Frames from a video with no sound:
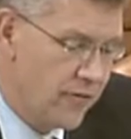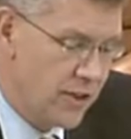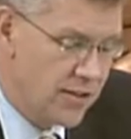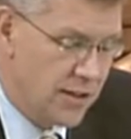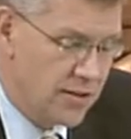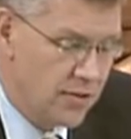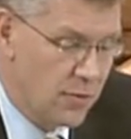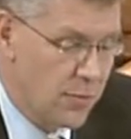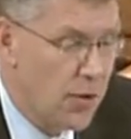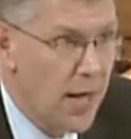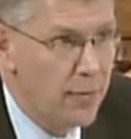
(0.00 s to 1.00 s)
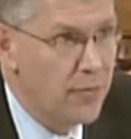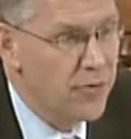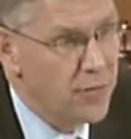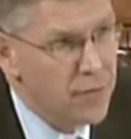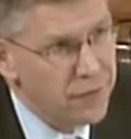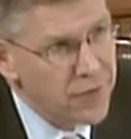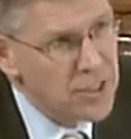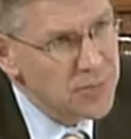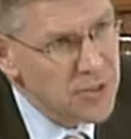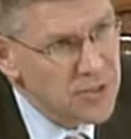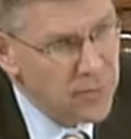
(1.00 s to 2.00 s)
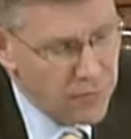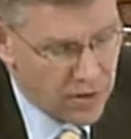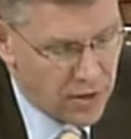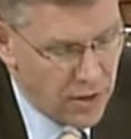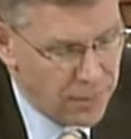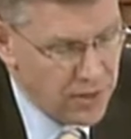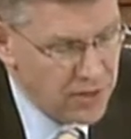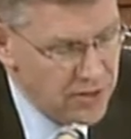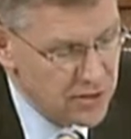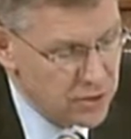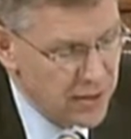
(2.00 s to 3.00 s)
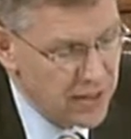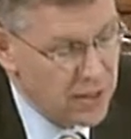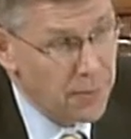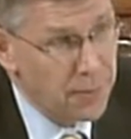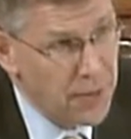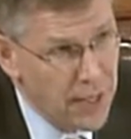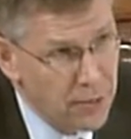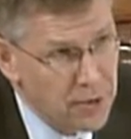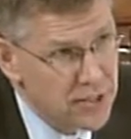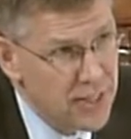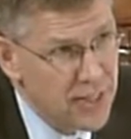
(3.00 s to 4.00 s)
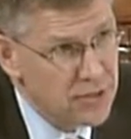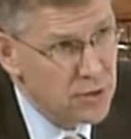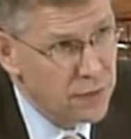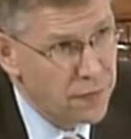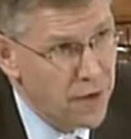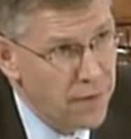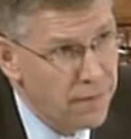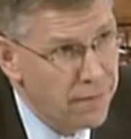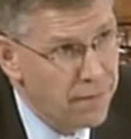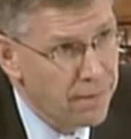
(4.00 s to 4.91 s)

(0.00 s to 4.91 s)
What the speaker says: have any sense of the problems that have been faced by some of the companies in trying to comply with the tax so far?